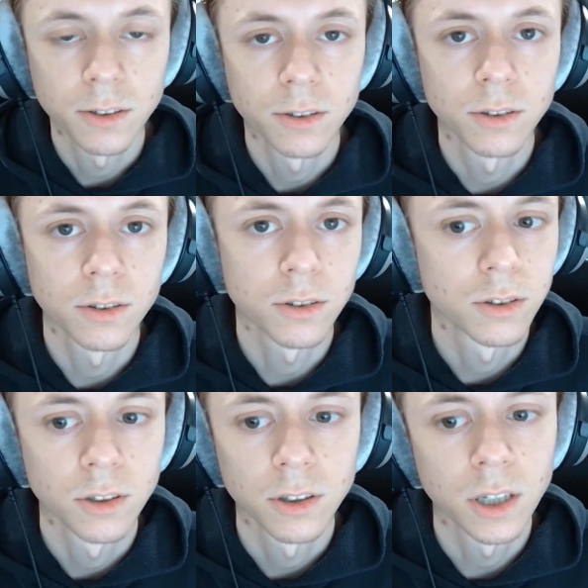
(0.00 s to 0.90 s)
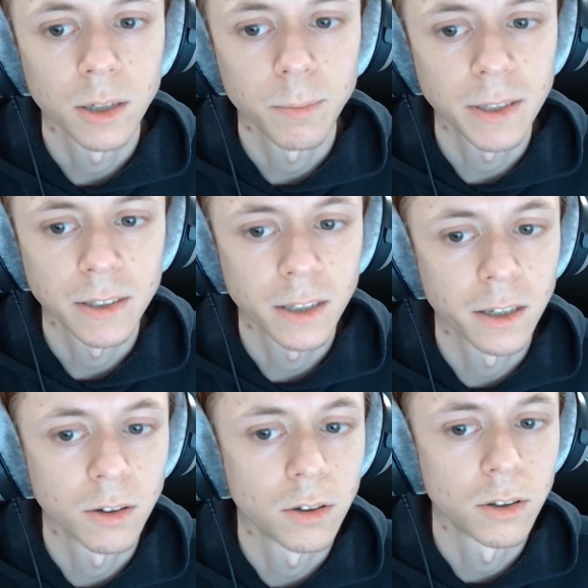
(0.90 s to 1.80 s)
or like
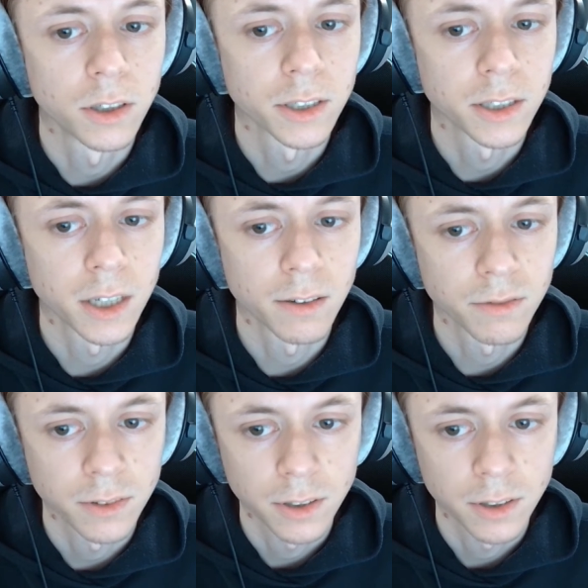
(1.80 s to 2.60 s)
basically all this stuff.